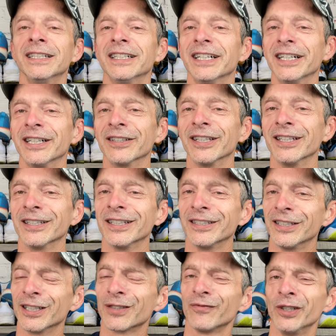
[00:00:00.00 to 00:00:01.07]
uh, that it
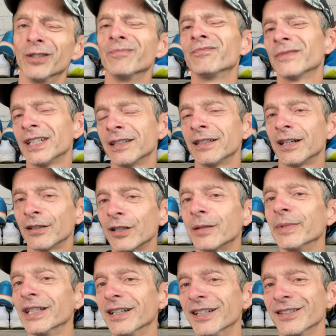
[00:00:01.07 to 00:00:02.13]
does feel eh, a little
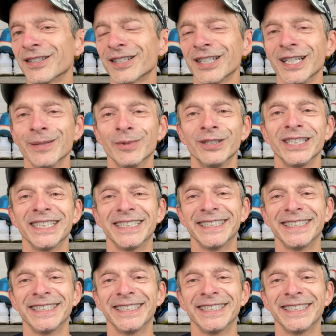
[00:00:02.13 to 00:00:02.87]
bit unstable.